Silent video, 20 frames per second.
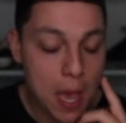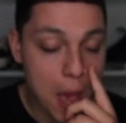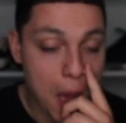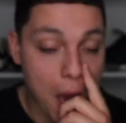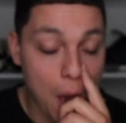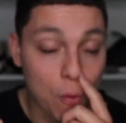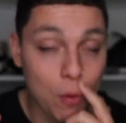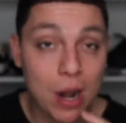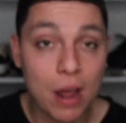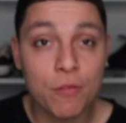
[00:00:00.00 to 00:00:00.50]

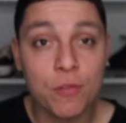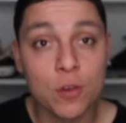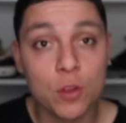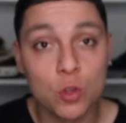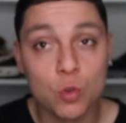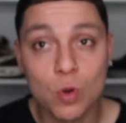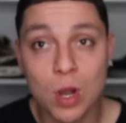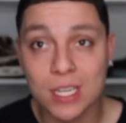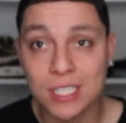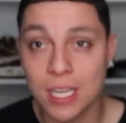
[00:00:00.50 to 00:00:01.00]
Uh, without further
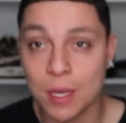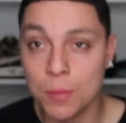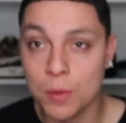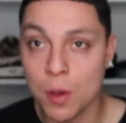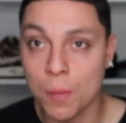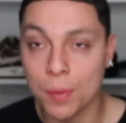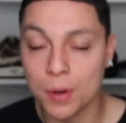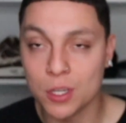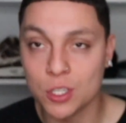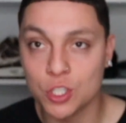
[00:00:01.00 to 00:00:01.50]
ado guys, hit me
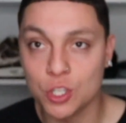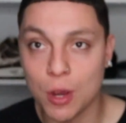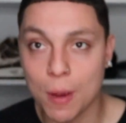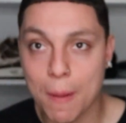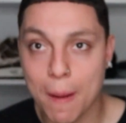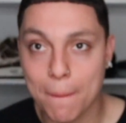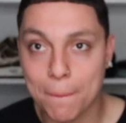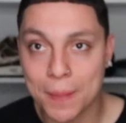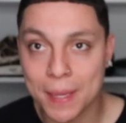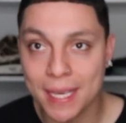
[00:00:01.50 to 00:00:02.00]
up on
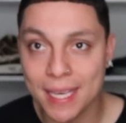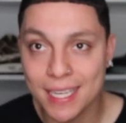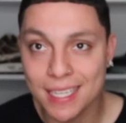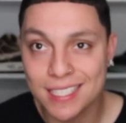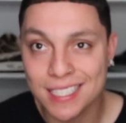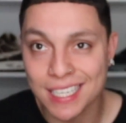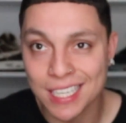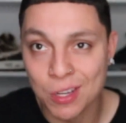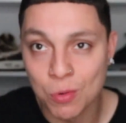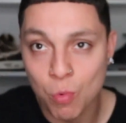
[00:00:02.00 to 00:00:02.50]
Instagram at
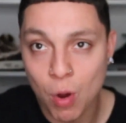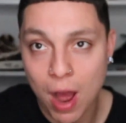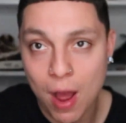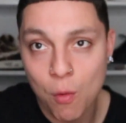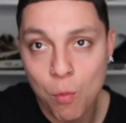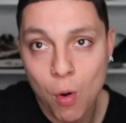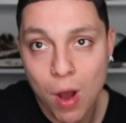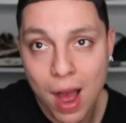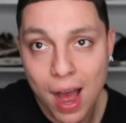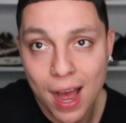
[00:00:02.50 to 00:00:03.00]

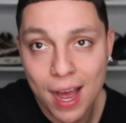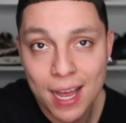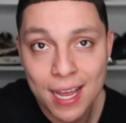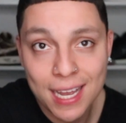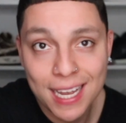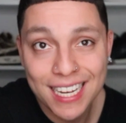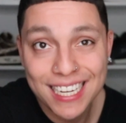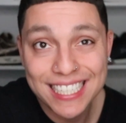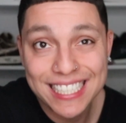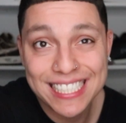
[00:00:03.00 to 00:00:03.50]

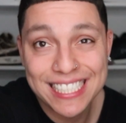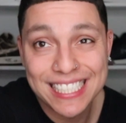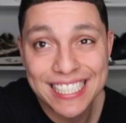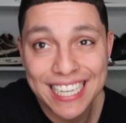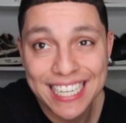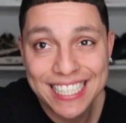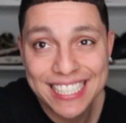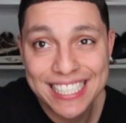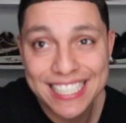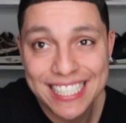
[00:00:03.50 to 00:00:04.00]

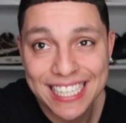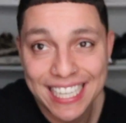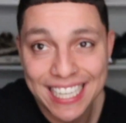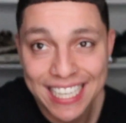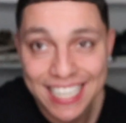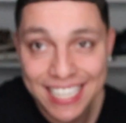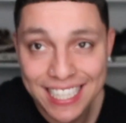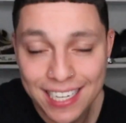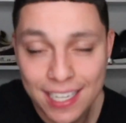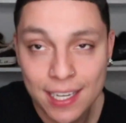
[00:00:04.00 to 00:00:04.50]

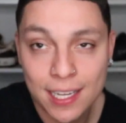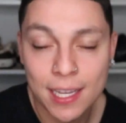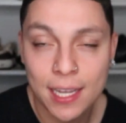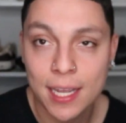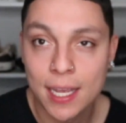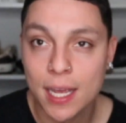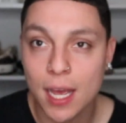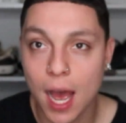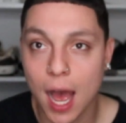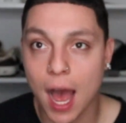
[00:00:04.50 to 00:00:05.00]
PETYY16.
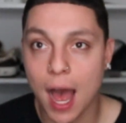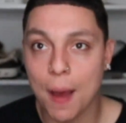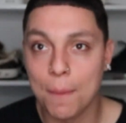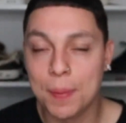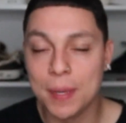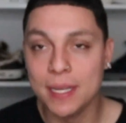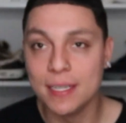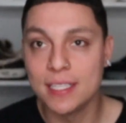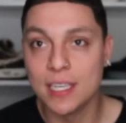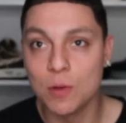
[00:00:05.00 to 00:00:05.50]
Uh,
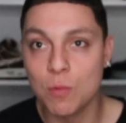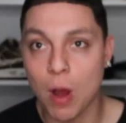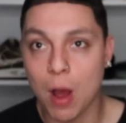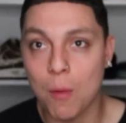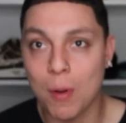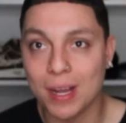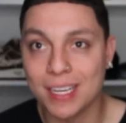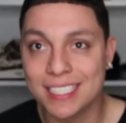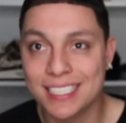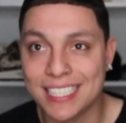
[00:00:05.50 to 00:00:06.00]

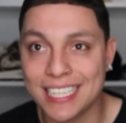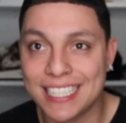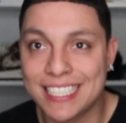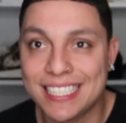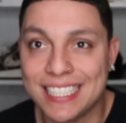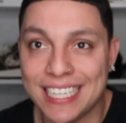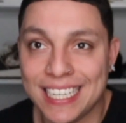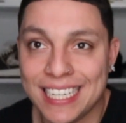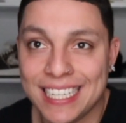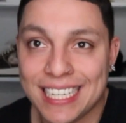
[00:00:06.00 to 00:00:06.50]

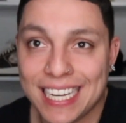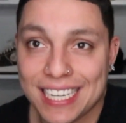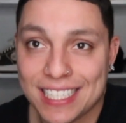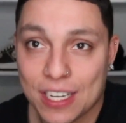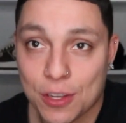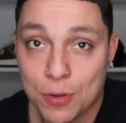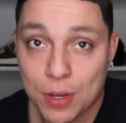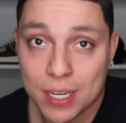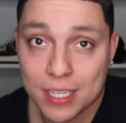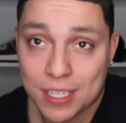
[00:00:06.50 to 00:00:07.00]
PETYY16, that's
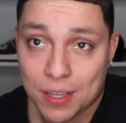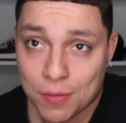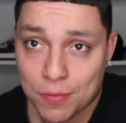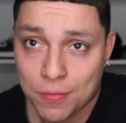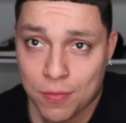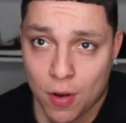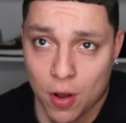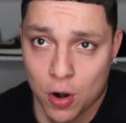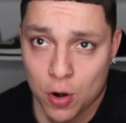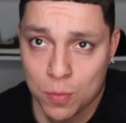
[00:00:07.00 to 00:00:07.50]
how you guys can
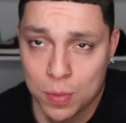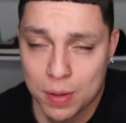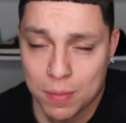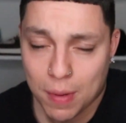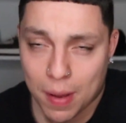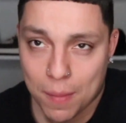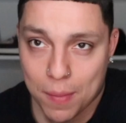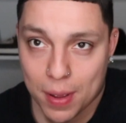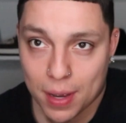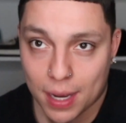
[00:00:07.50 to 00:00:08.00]
follow me,
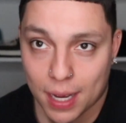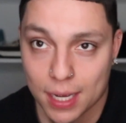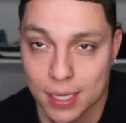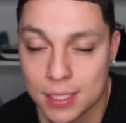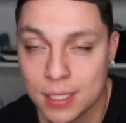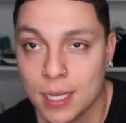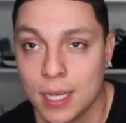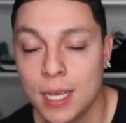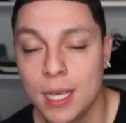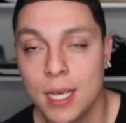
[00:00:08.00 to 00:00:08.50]
my bad guys.